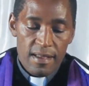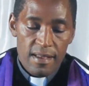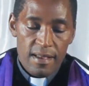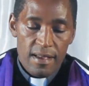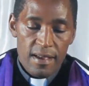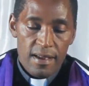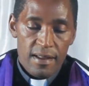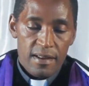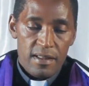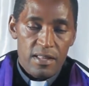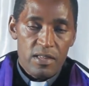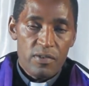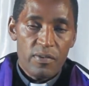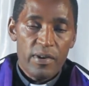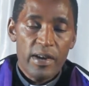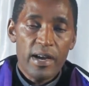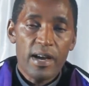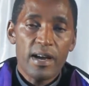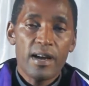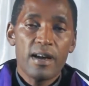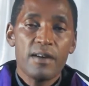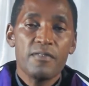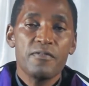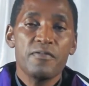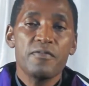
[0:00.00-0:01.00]
And they
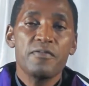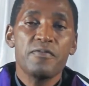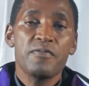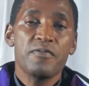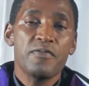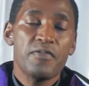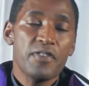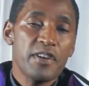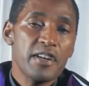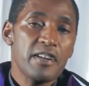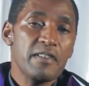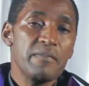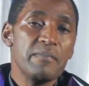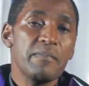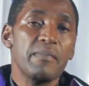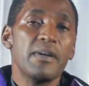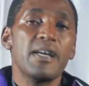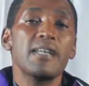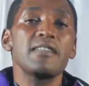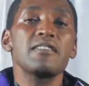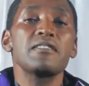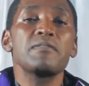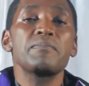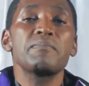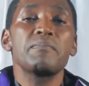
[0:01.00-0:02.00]
were very
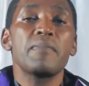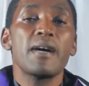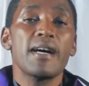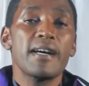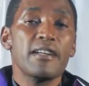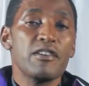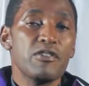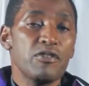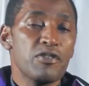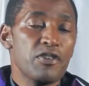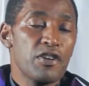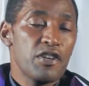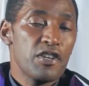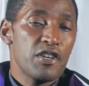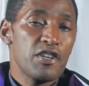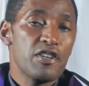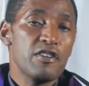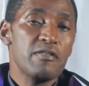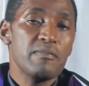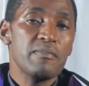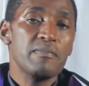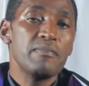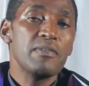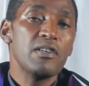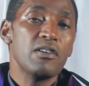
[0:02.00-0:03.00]
much mad on
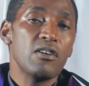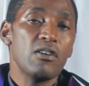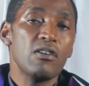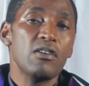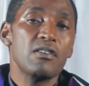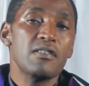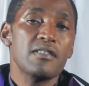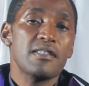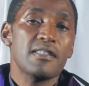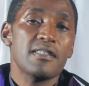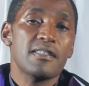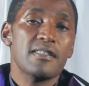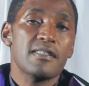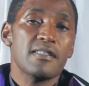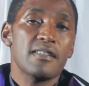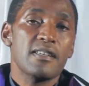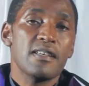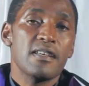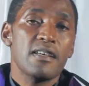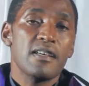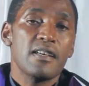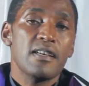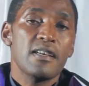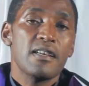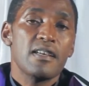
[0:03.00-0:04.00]
him because
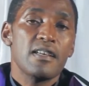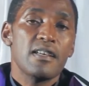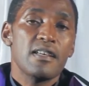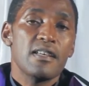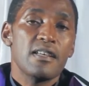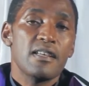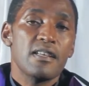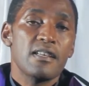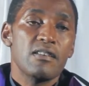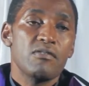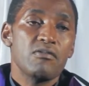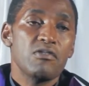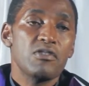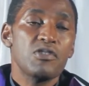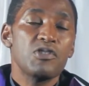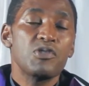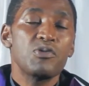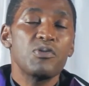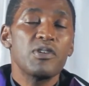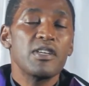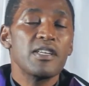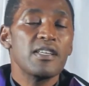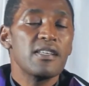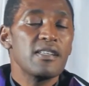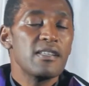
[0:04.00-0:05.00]
he was
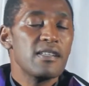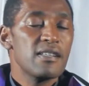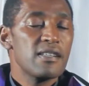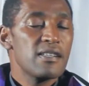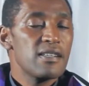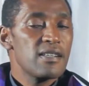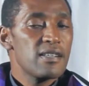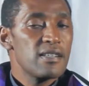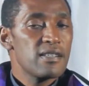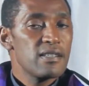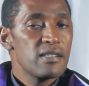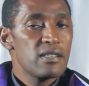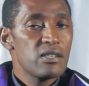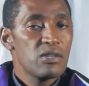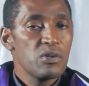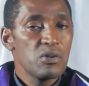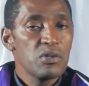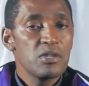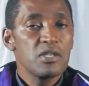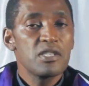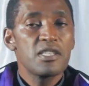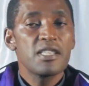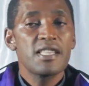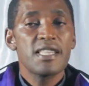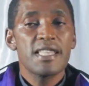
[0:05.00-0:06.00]
doing
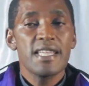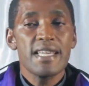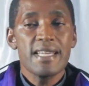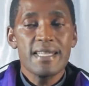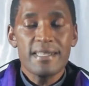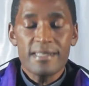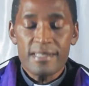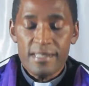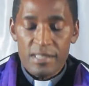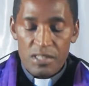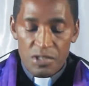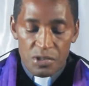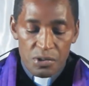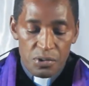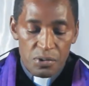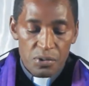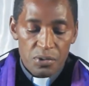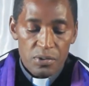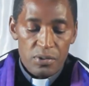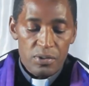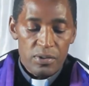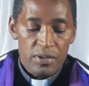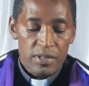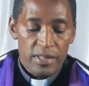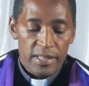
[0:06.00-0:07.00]
good things
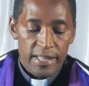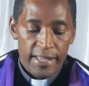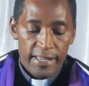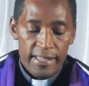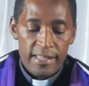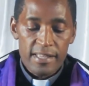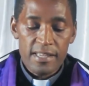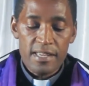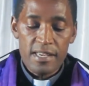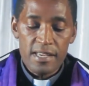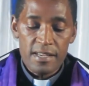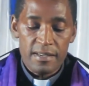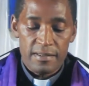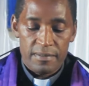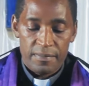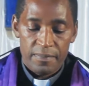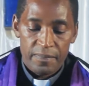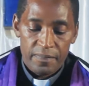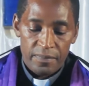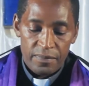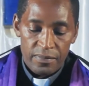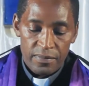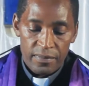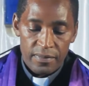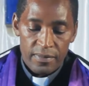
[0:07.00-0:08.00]
to the
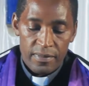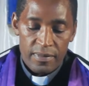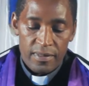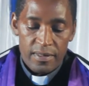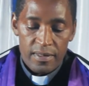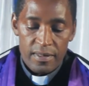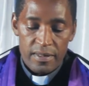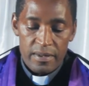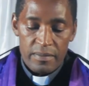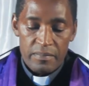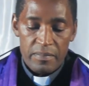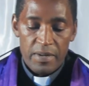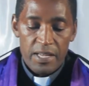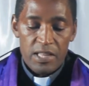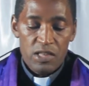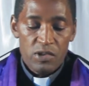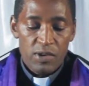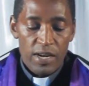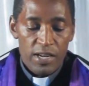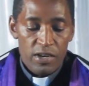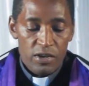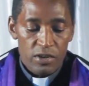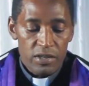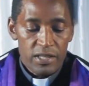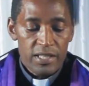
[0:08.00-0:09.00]
king. But they
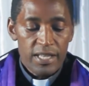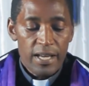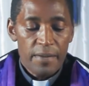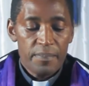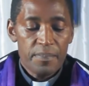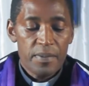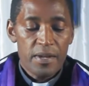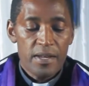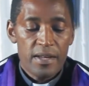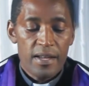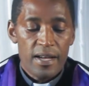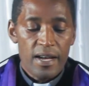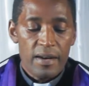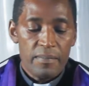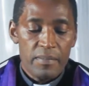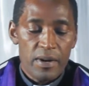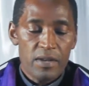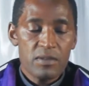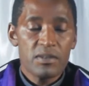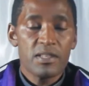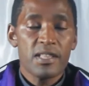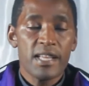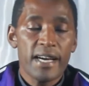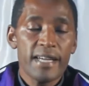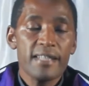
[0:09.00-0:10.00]
were not happy
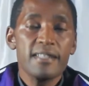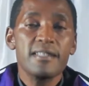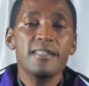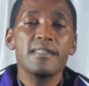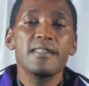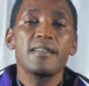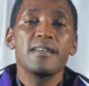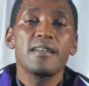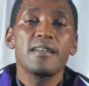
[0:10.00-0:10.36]
about that